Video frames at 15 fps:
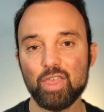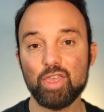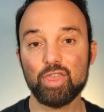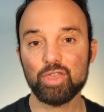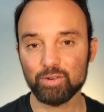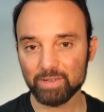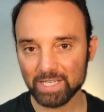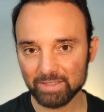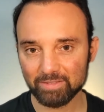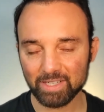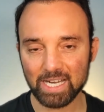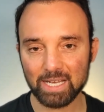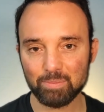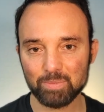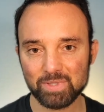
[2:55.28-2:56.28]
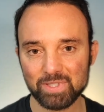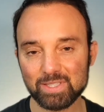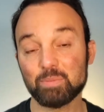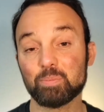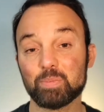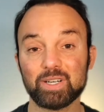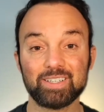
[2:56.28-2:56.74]
3 grams
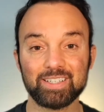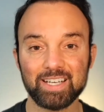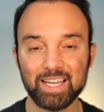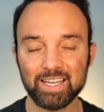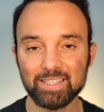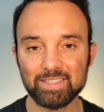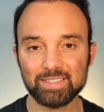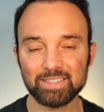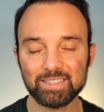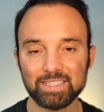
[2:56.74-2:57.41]
per night.